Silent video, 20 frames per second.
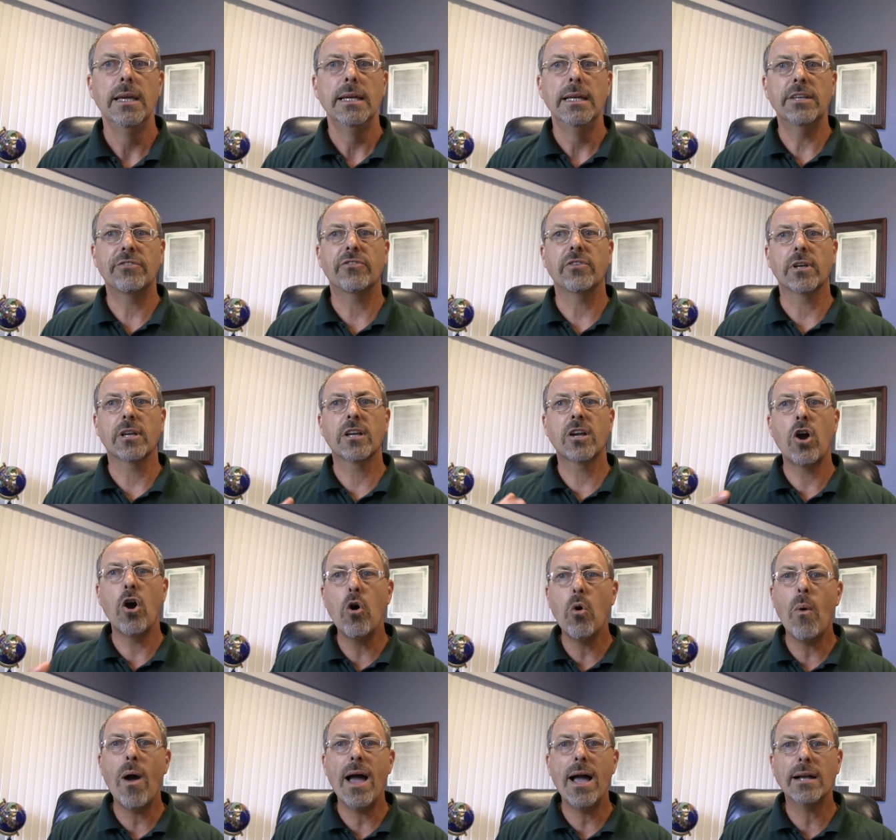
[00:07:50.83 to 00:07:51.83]
It's the
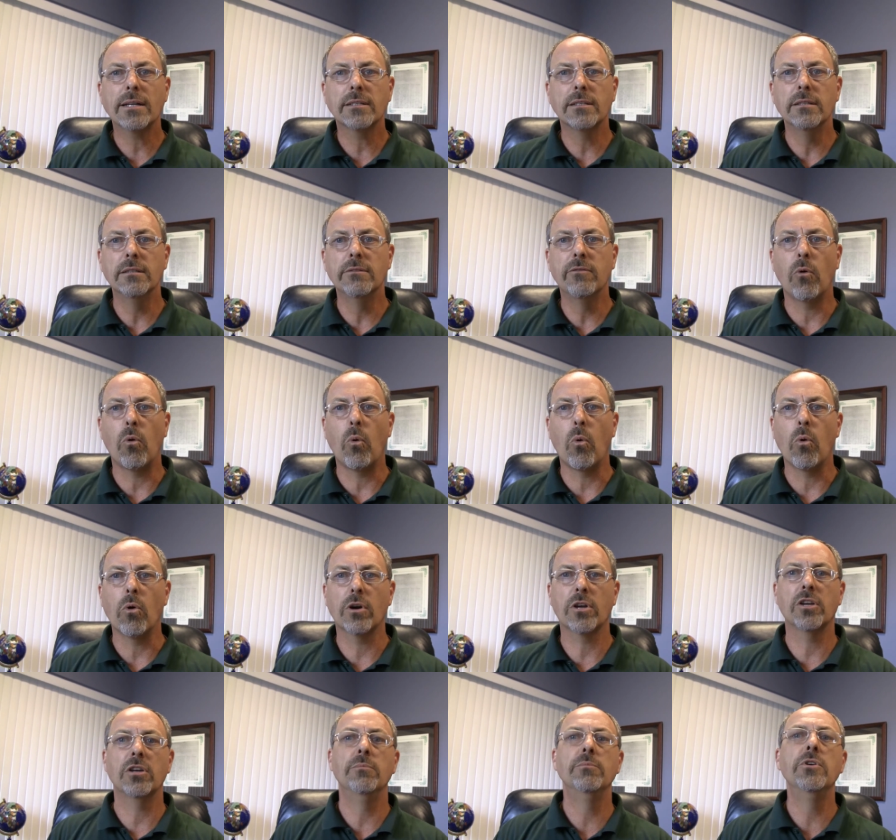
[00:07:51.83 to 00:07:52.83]
coactive or
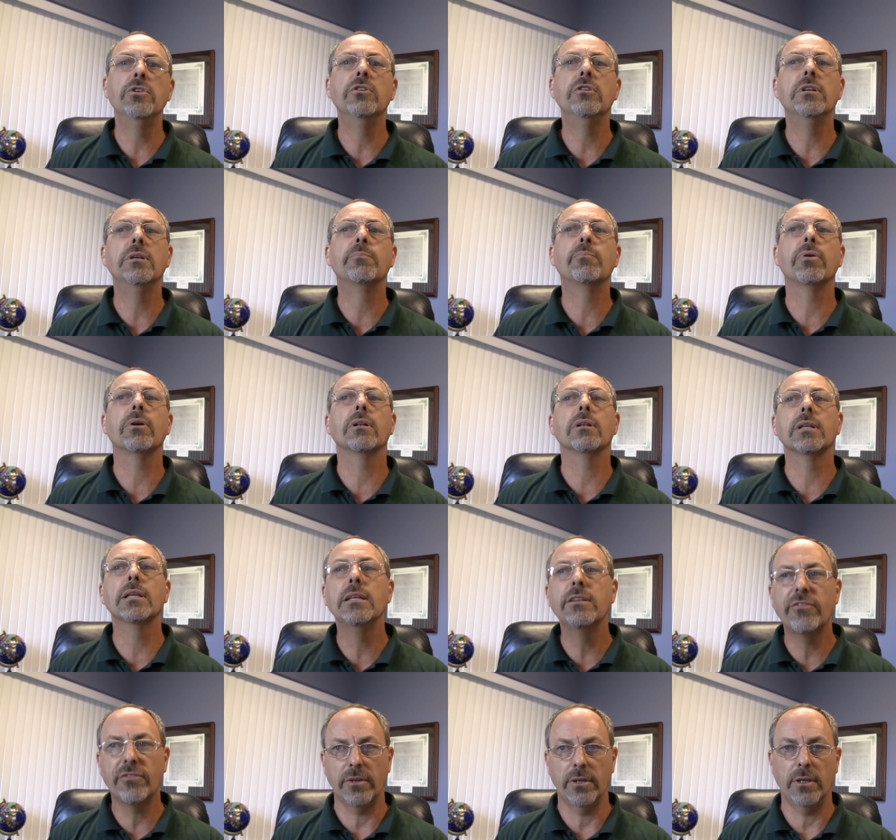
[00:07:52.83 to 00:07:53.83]
community
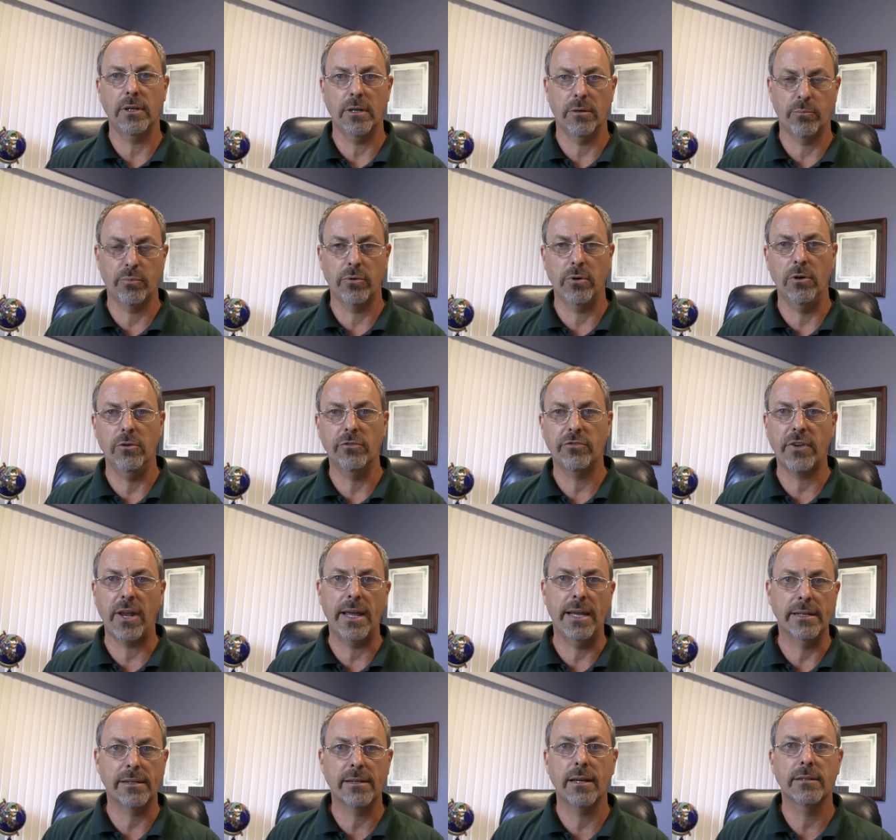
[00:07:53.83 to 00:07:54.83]
policing approach to
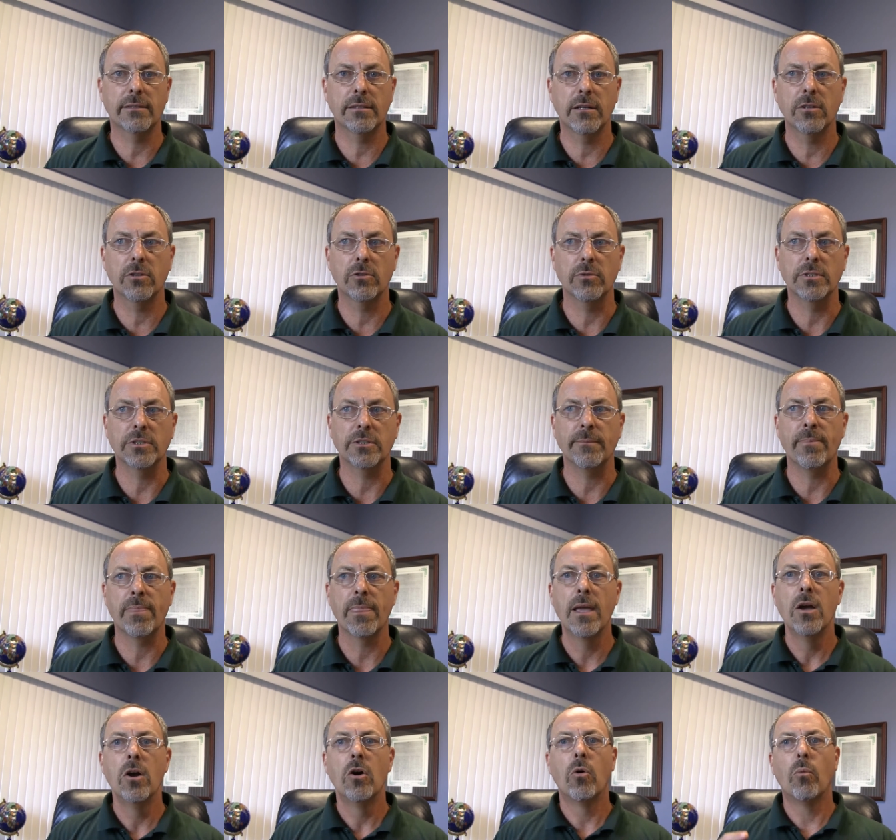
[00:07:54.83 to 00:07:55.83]
anti-terrorism.
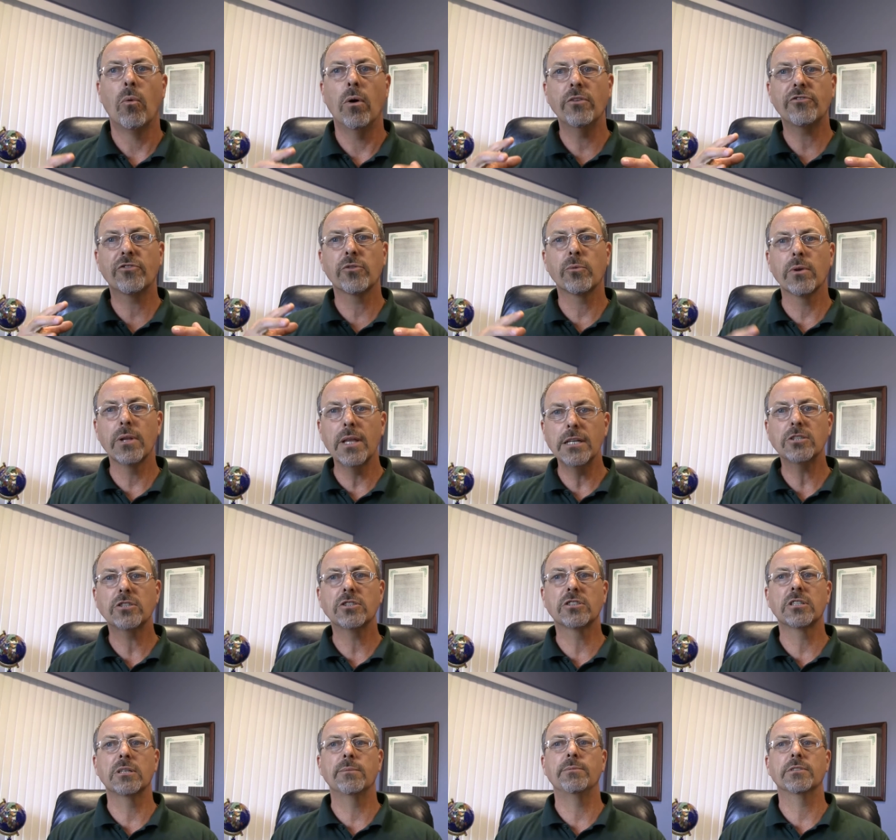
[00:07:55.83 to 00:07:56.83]
Once the
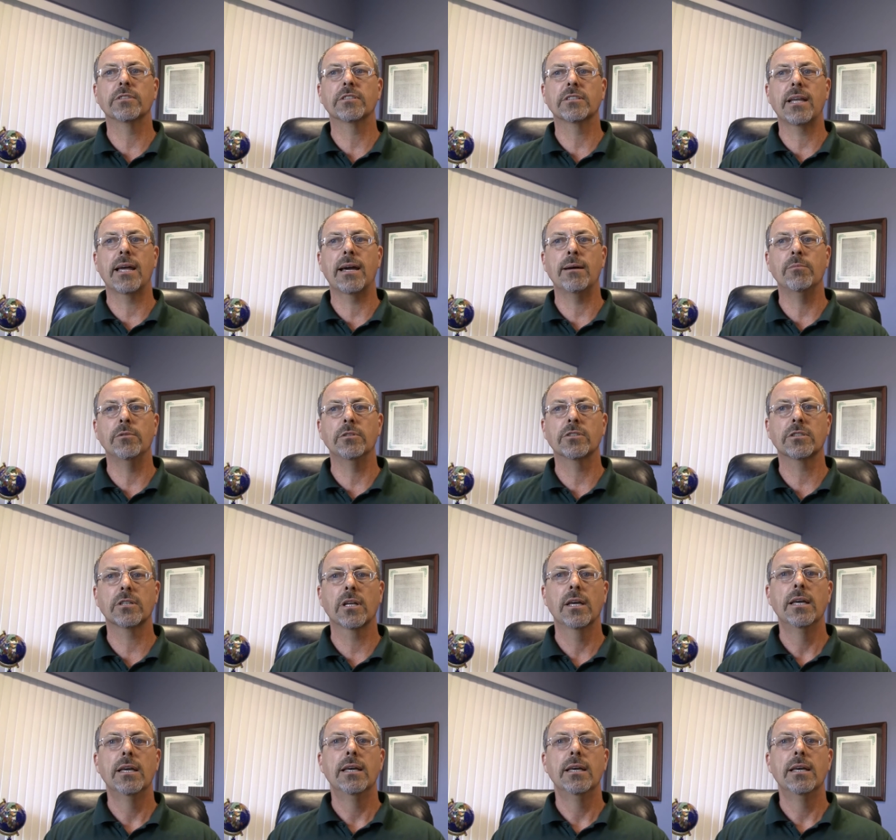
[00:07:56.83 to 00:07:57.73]
relationship is established,